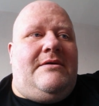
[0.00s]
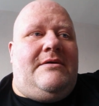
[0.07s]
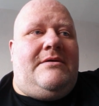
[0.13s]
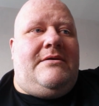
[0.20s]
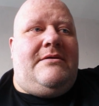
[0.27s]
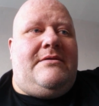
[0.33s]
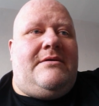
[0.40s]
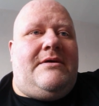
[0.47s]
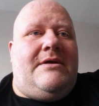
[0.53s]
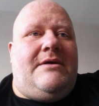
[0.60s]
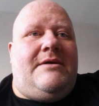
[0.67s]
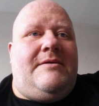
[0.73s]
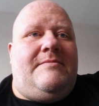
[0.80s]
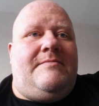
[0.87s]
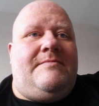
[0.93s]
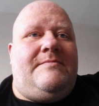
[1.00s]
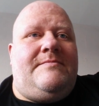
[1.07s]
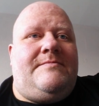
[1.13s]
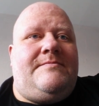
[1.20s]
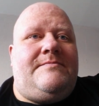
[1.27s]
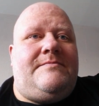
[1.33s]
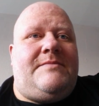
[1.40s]

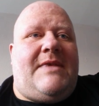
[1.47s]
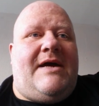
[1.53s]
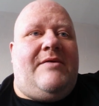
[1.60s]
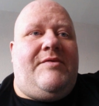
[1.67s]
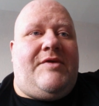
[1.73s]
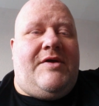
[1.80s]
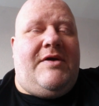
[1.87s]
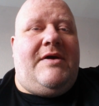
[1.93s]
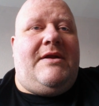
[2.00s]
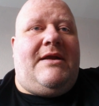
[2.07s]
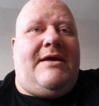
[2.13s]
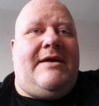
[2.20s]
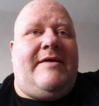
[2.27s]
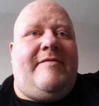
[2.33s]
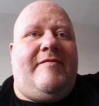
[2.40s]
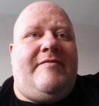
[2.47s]
I was her life.